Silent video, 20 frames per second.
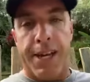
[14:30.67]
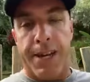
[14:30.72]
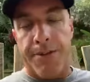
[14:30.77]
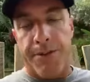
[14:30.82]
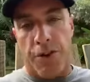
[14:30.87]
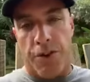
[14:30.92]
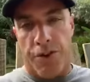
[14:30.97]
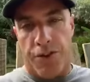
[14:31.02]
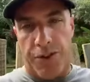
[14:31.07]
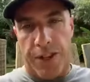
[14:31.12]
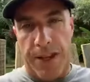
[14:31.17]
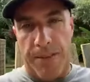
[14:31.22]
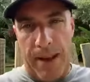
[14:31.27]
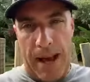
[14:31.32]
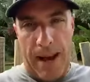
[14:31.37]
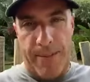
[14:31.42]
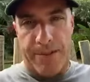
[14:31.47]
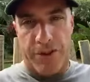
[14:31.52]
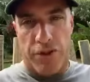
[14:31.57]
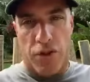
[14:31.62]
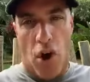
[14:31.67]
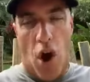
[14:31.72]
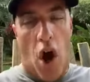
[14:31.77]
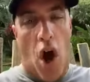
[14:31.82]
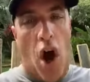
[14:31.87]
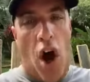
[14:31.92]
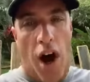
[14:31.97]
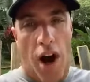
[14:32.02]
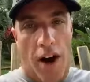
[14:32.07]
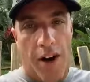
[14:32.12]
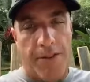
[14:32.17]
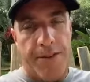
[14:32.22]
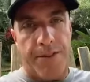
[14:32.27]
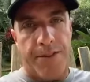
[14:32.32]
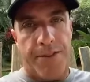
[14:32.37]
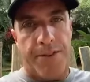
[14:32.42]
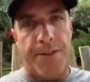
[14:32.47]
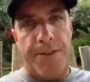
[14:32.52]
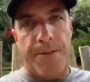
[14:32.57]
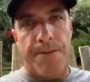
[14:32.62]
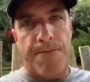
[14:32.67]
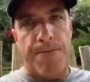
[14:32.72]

If your sleep habits are off,